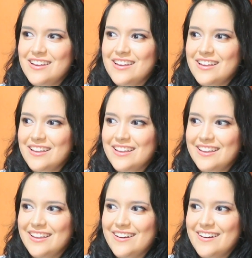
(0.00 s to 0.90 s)

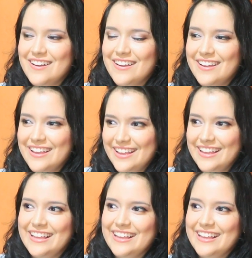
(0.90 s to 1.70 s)
(silence)